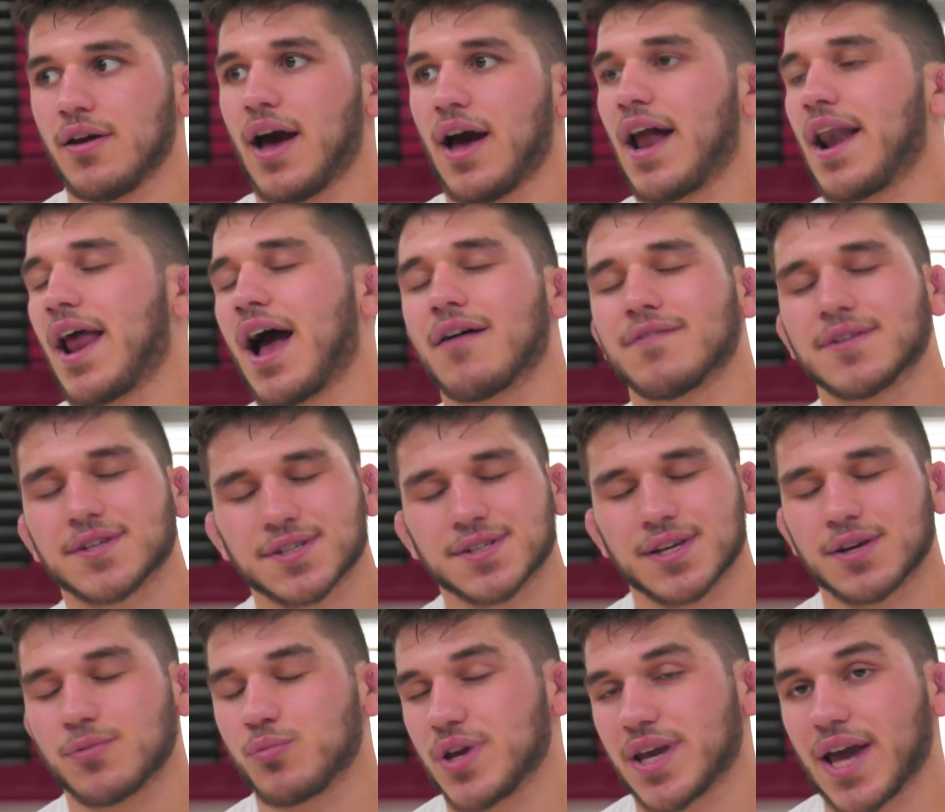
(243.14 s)
And
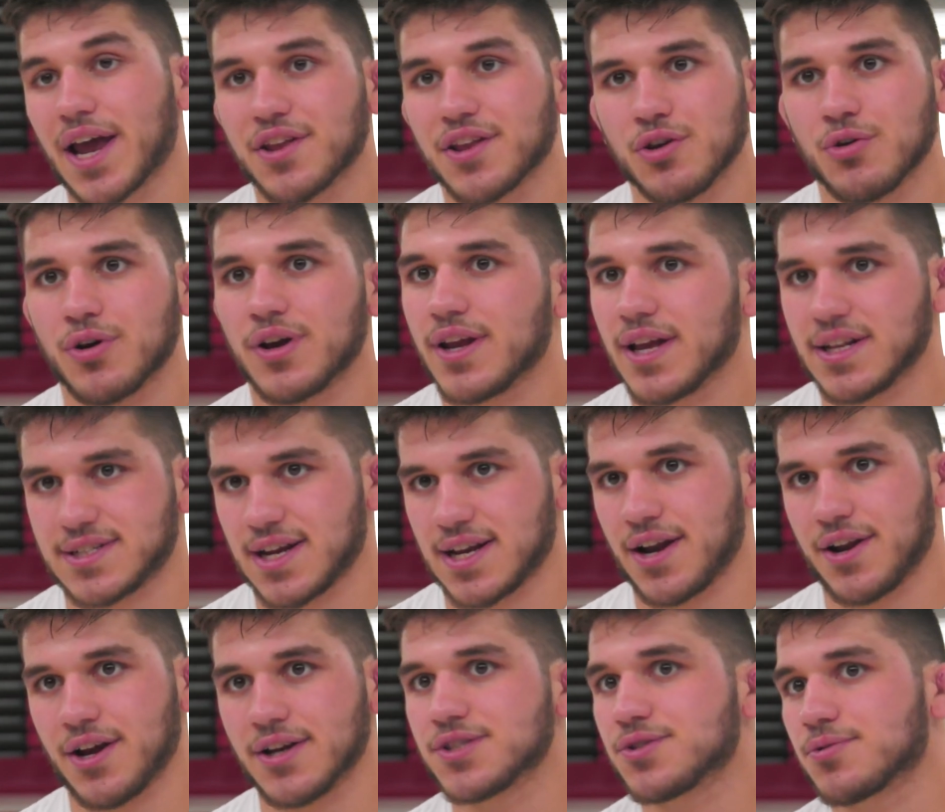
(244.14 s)
obviously, we got to do it. It's
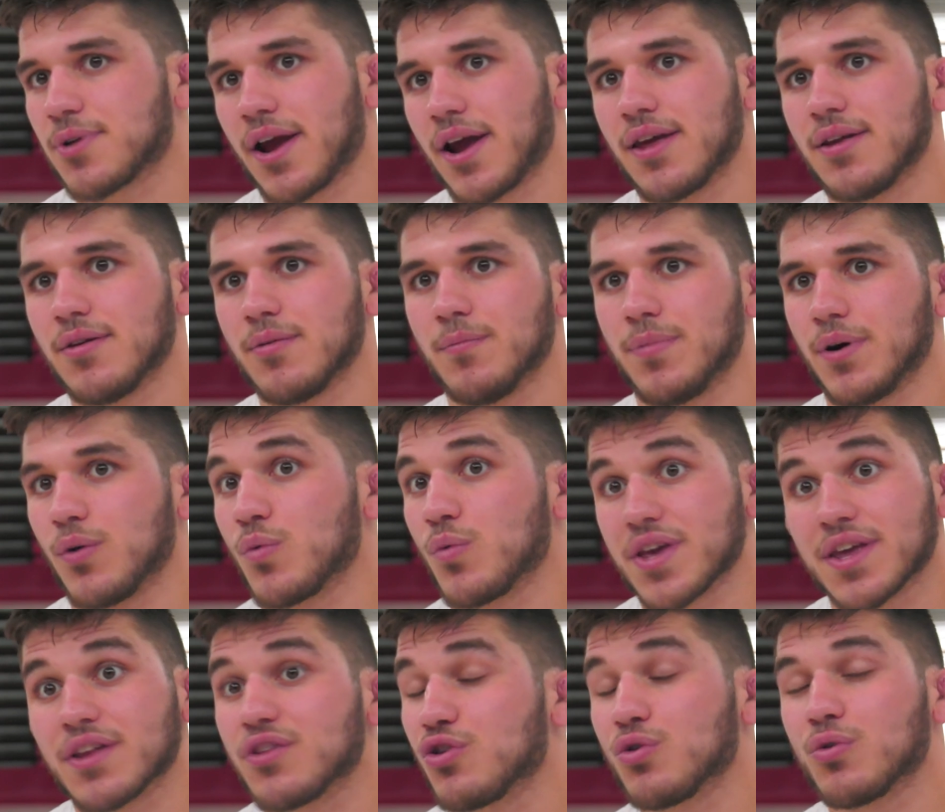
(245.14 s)
on us, right? But we
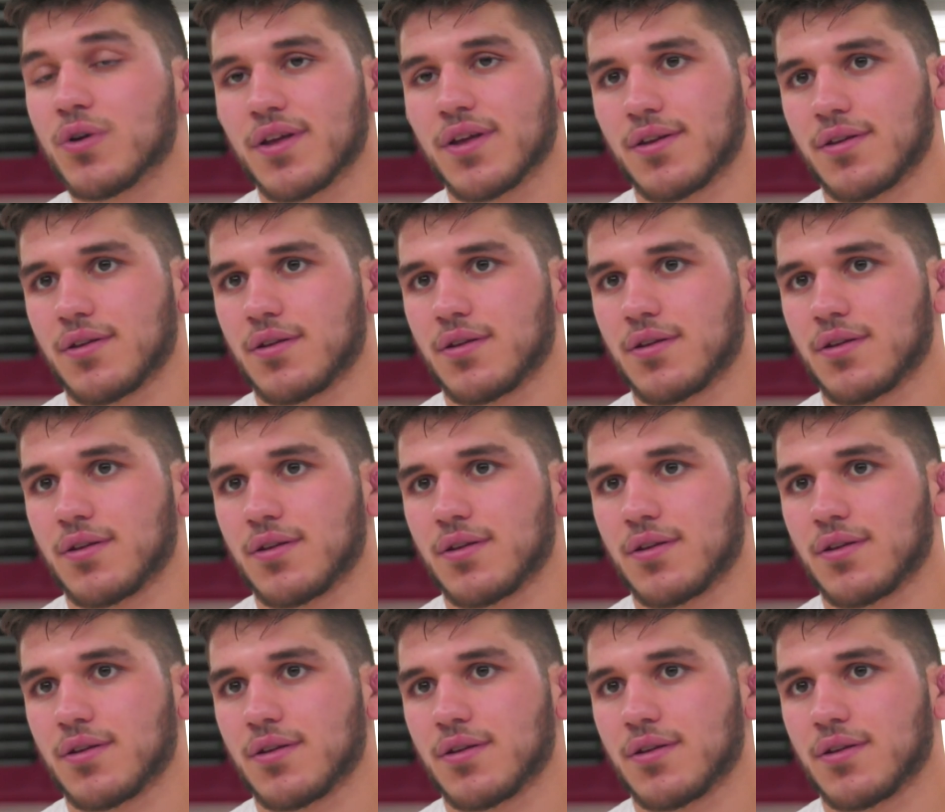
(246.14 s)
can do it.